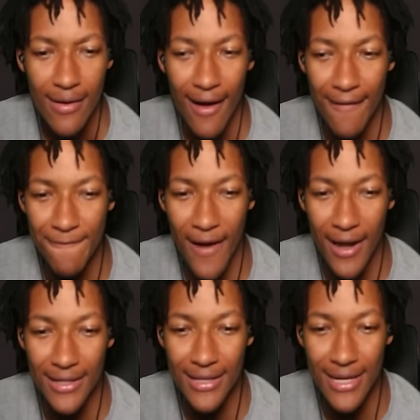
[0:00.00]
I'm
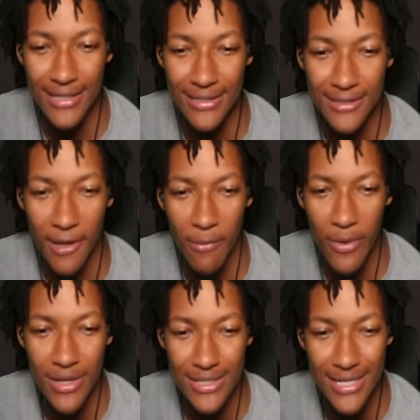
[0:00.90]
finally getting
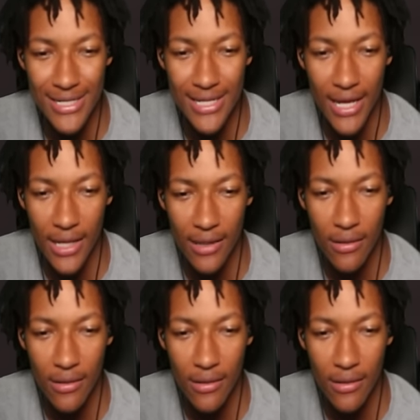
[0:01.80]
somewhere today.